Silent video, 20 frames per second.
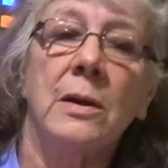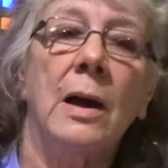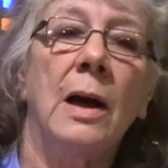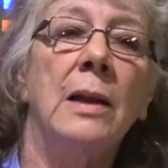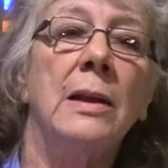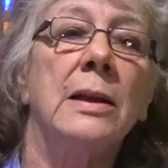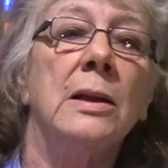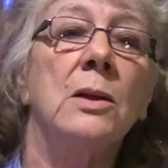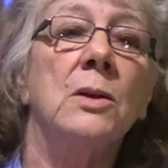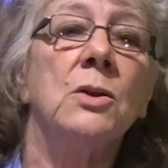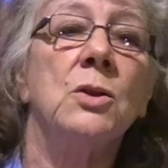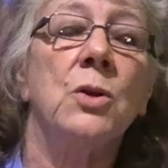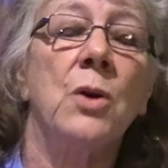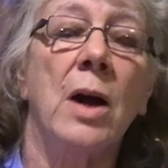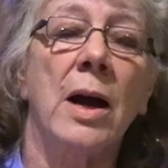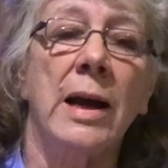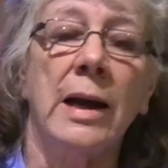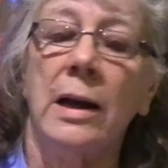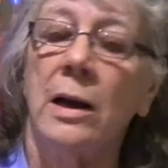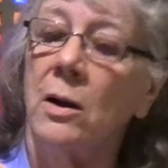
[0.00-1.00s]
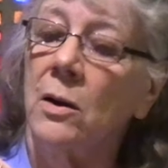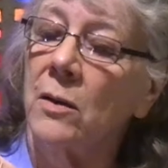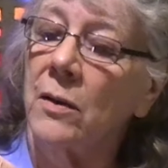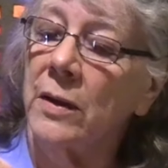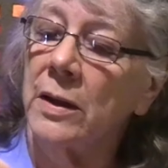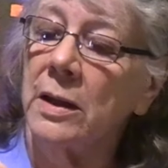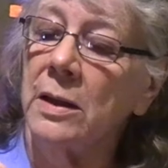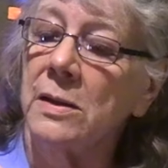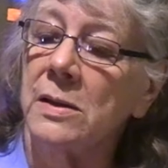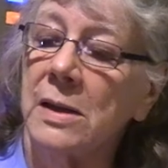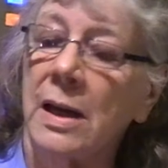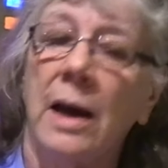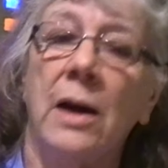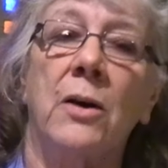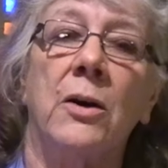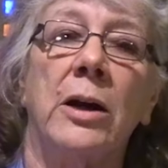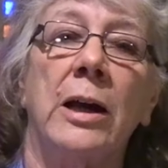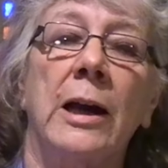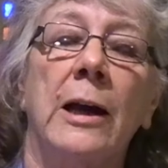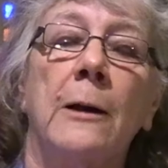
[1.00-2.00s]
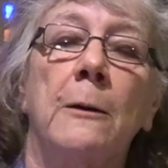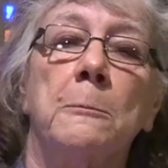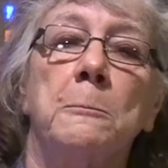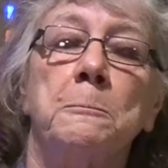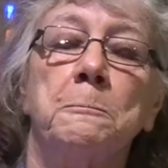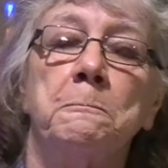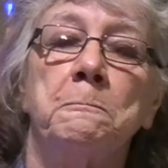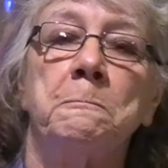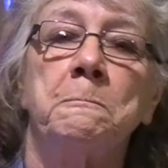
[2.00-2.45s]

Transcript: a little triangle that he's carrying.